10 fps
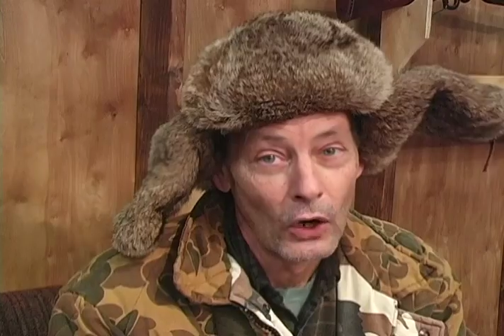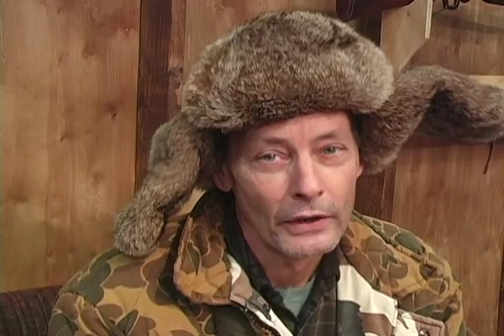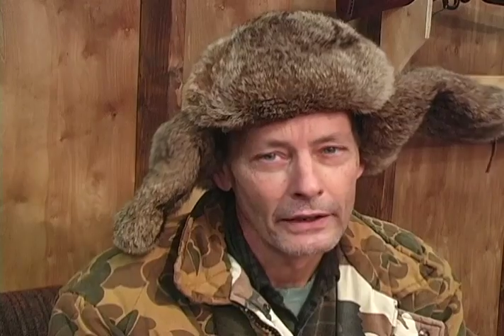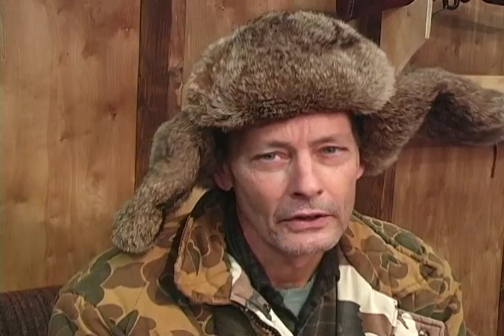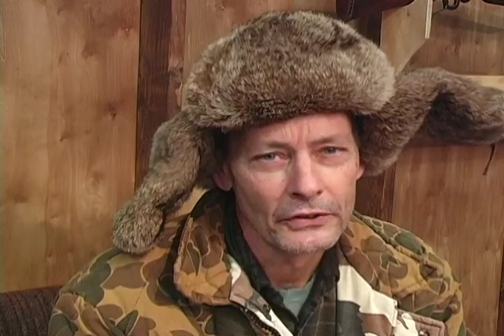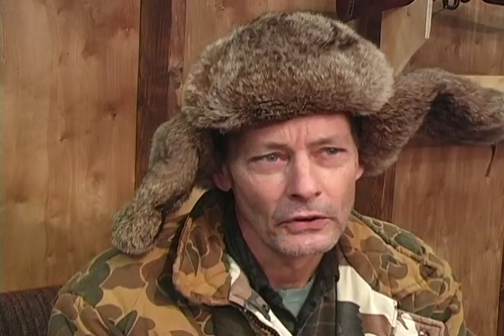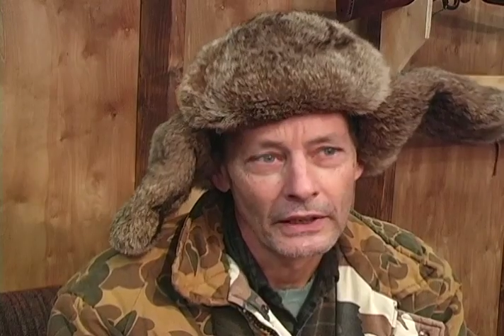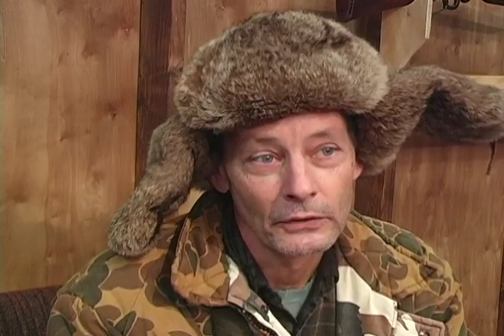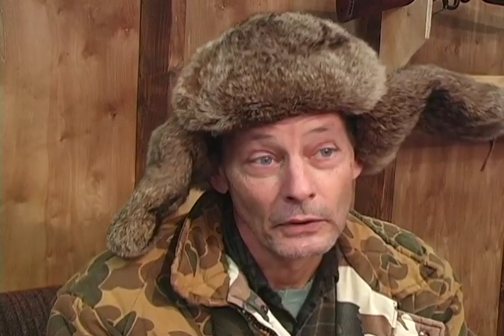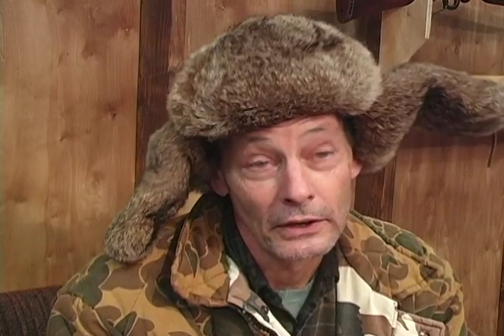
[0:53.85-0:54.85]
Oh, the other
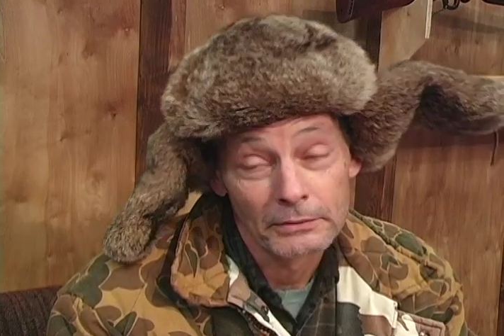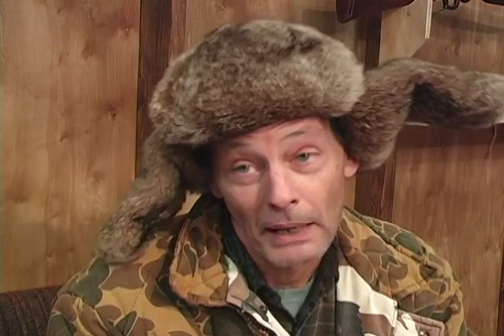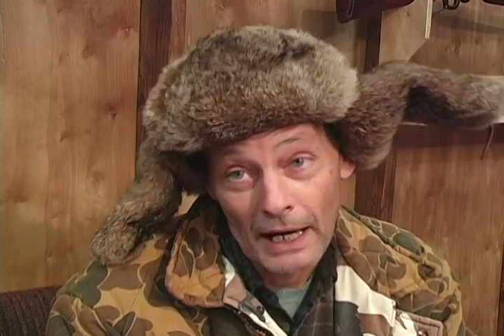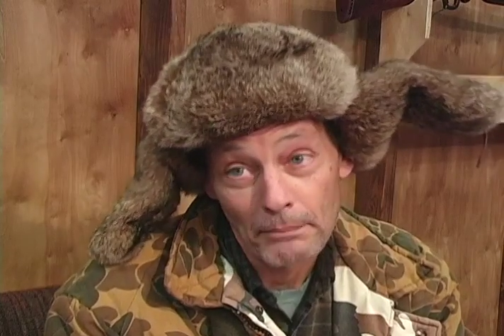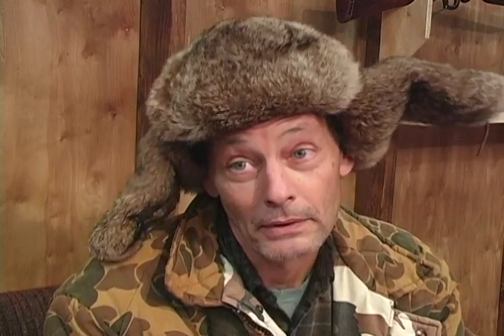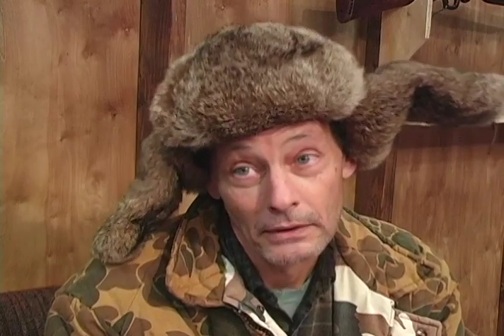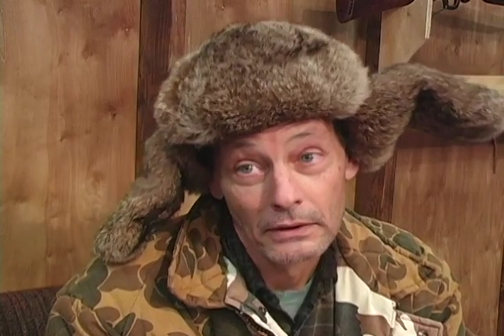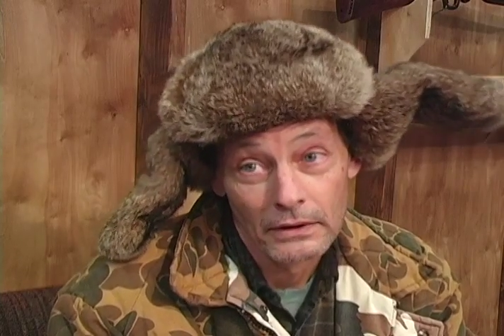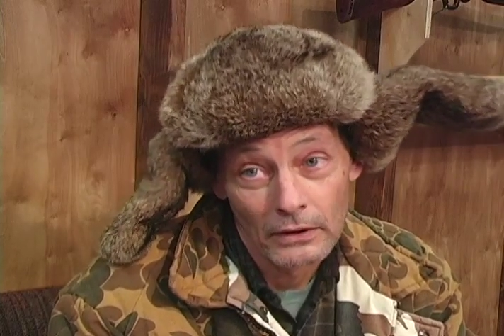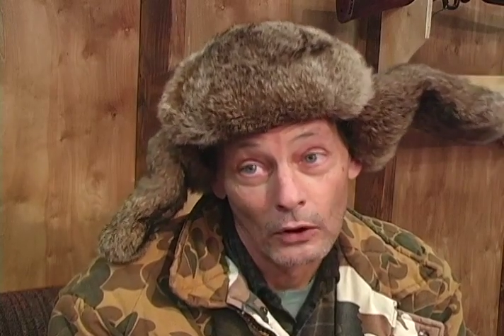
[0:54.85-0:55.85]
sodas? well, there's pop.
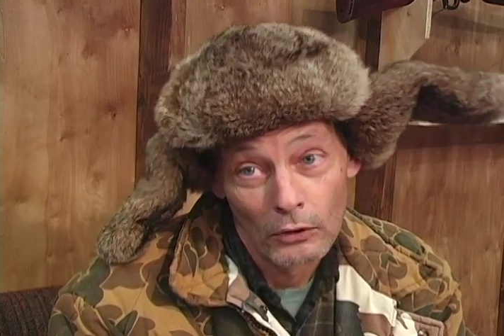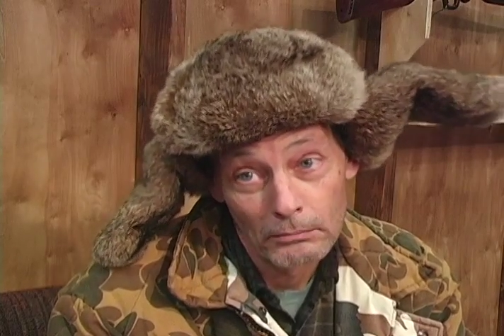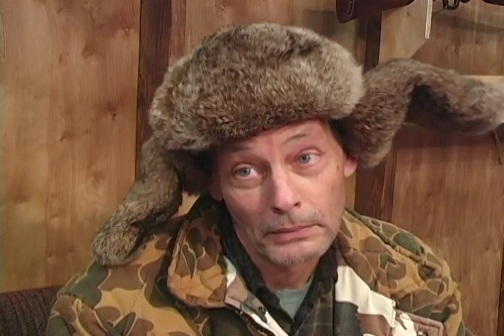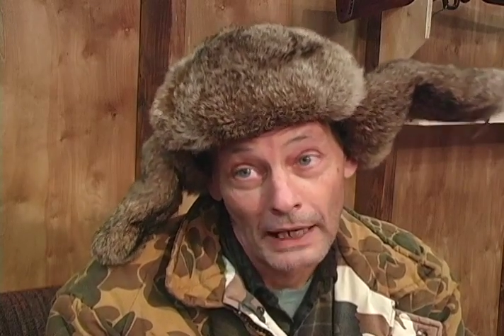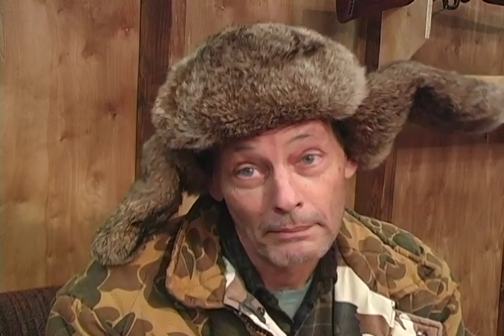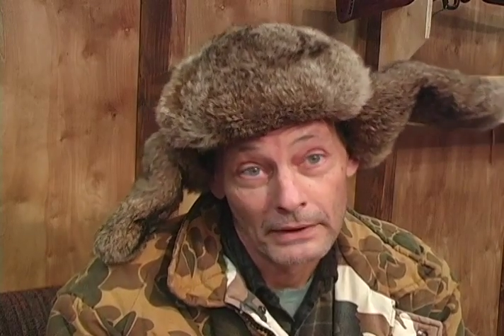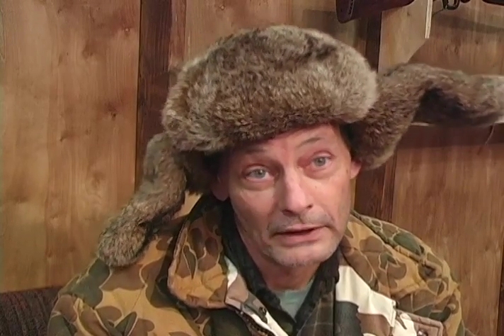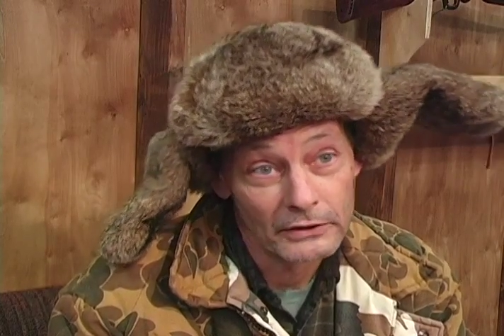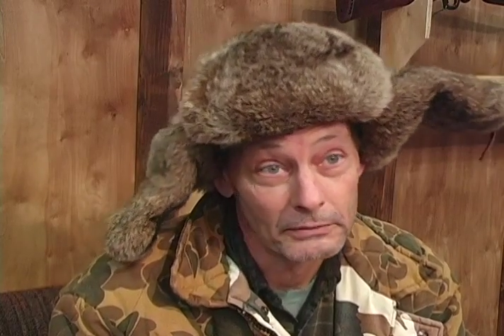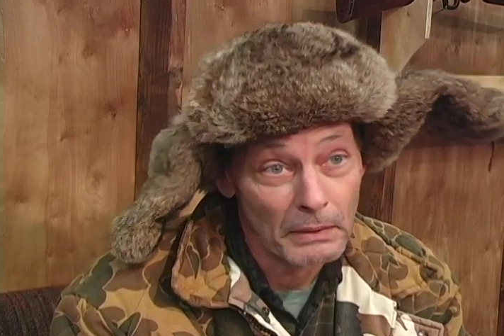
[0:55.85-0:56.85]
You know, pop,
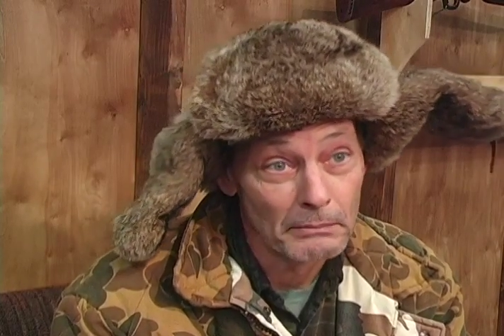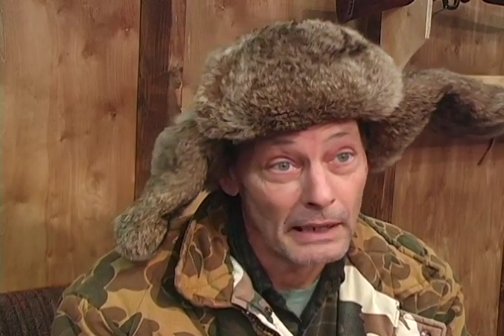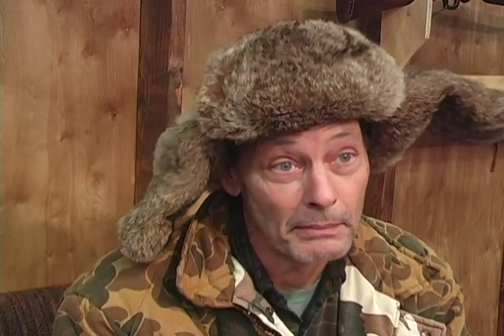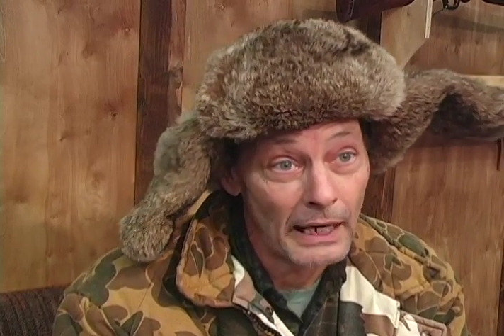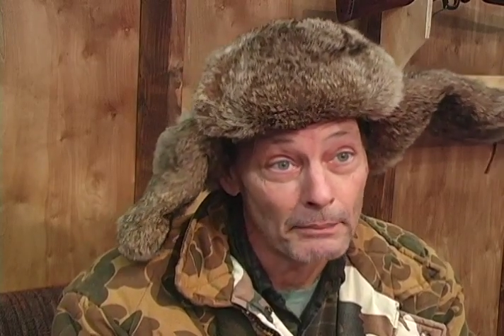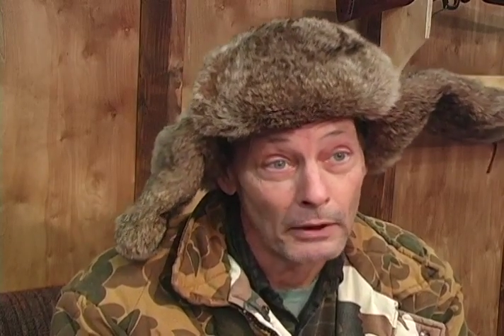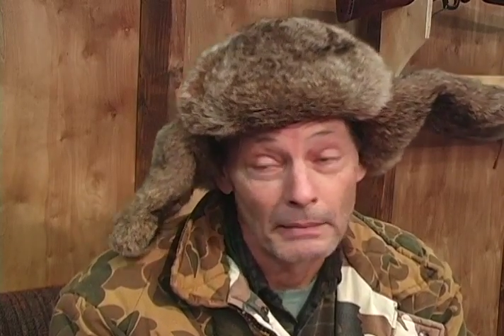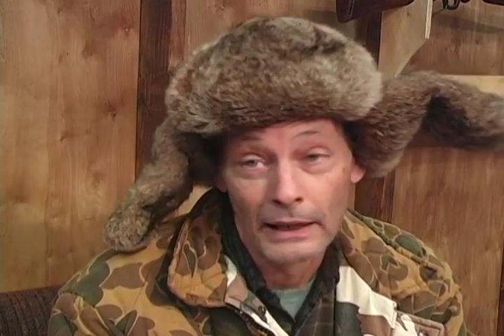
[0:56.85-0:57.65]
he's been my pop all my